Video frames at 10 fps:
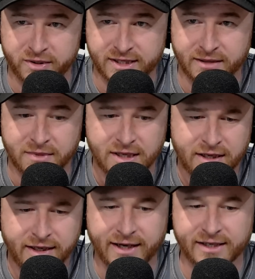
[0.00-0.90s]
but now
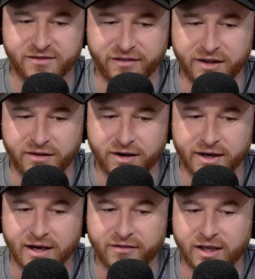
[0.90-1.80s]
gets
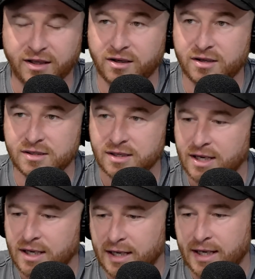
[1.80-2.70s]
53.5 kilos
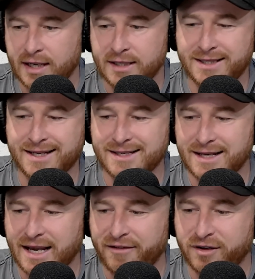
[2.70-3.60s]
and
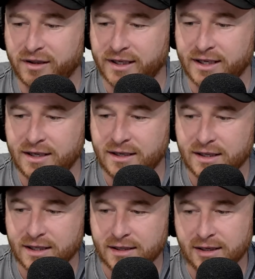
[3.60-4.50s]
doesn't have to lead.
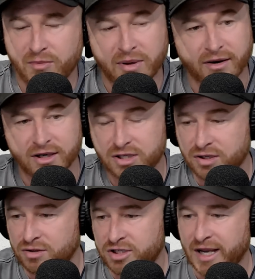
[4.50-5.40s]
Barrier
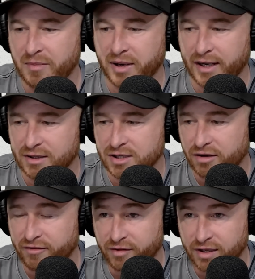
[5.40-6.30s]
2, Jake Bayless.
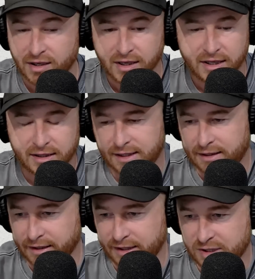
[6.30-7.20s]
Hopefully
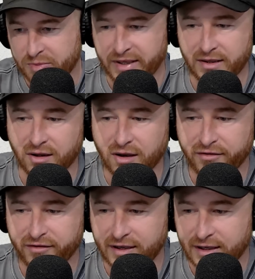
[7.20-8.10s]
leaders peel
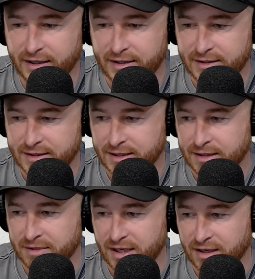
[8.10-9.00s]
off and
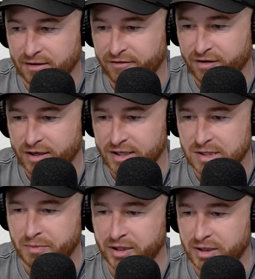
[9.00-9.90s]
it can find a
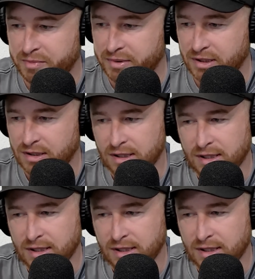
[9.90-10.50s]
split, but